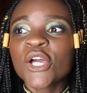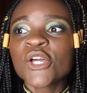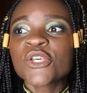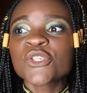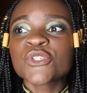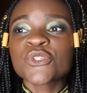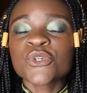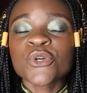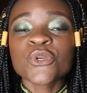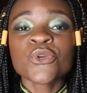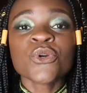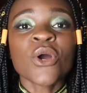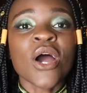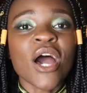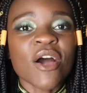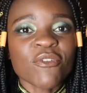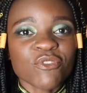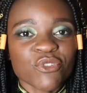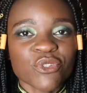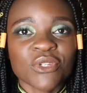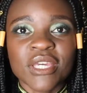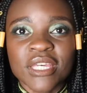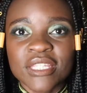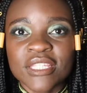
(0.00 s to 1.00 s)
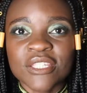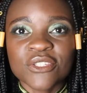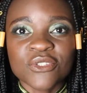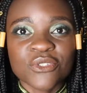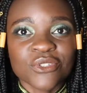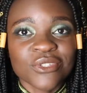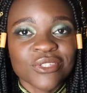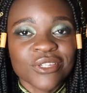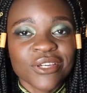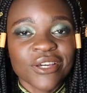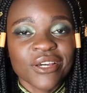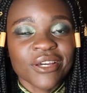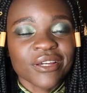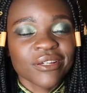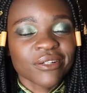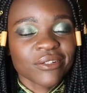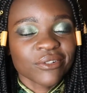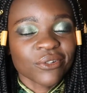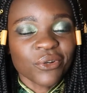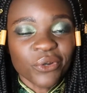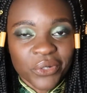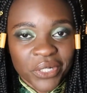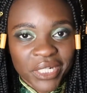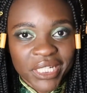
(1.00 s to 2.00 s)
So you have to get it
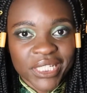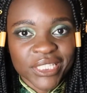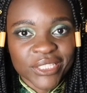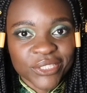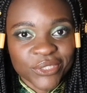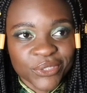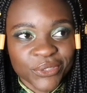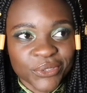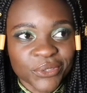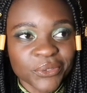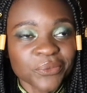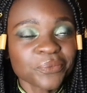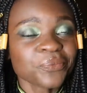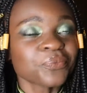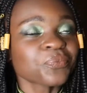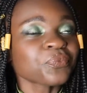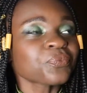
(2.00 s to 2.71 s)
correct, and